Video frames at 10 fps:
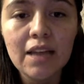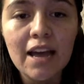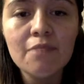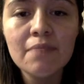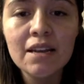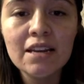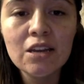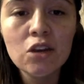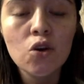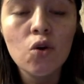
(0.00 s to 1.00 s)
How many
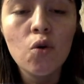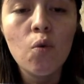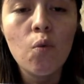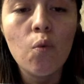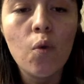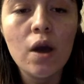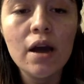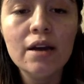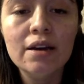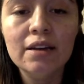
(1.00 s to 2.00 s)

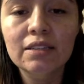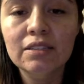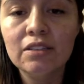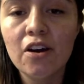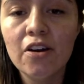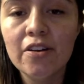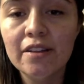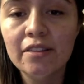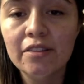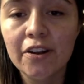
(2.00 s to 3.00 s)
ones are
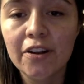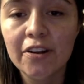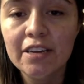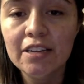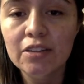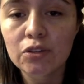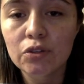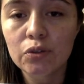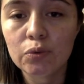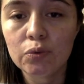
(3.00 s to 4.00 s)
in
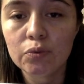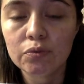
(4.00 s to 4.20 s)
32?